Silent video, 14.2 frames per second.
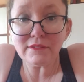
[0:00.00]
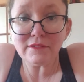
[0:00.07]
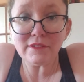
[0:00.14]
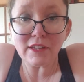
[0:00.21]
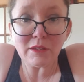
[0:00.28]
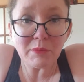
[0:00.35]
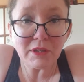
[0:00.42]

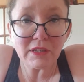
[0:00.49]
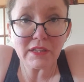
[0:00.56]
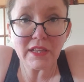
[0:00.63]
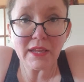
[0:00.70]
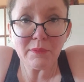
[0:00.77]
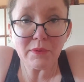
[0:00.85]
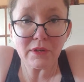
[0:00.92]
done a bit of
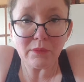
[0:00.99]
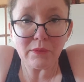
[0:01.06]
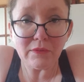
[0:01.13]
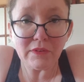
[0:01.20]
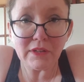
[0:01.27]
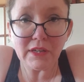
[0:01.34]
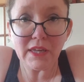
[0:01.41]
clay work
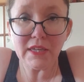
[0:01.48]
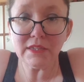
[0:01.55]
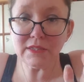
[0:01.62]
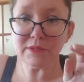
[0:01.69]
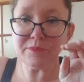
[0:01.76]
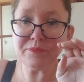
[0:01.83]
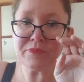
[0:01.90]
with your
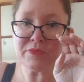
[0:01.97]
kids,